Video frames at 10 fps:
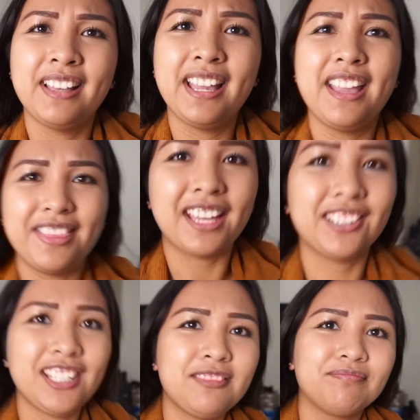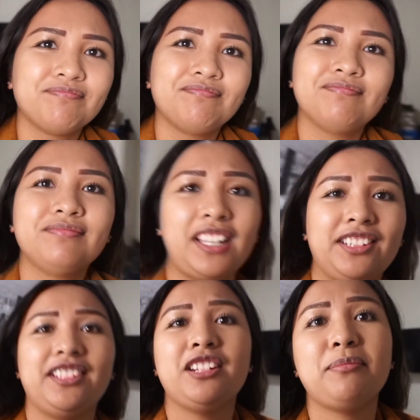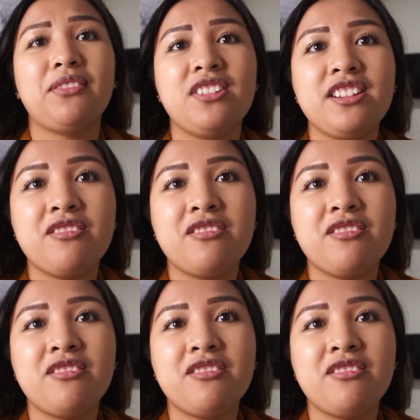And that's it. That's the end of my video.